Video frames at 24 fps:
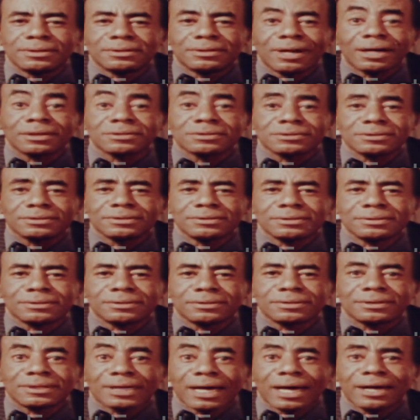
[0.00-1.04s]
nothing
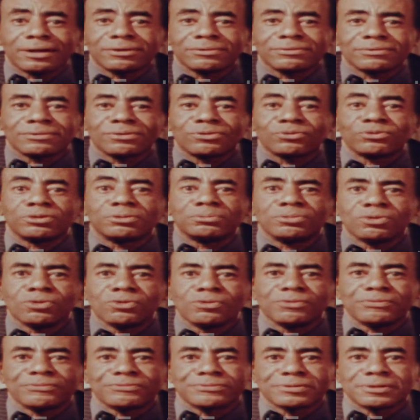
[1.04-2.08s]
can
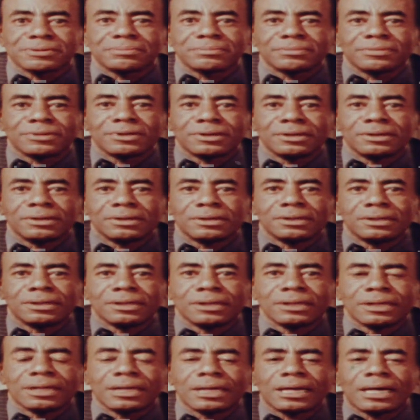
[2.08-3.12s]
remove them.
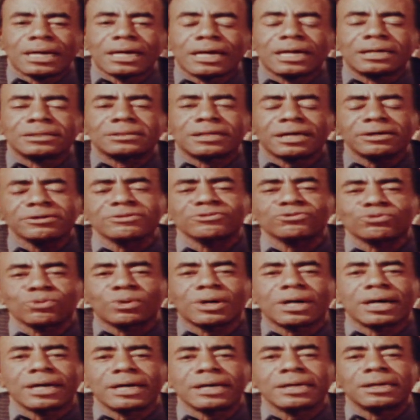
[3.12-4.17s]
And that is
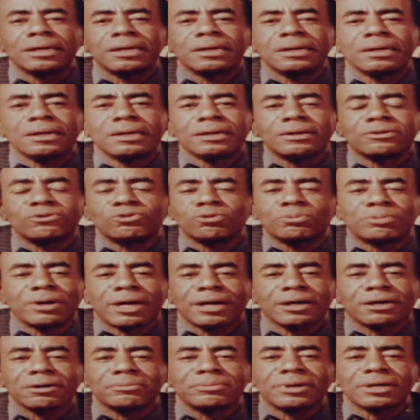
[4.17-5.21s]
why, to
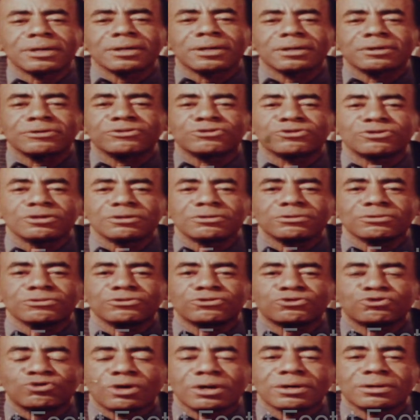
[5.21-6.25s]
black America still
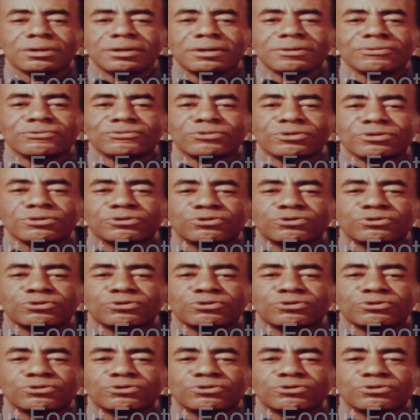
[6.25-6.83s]
struggling for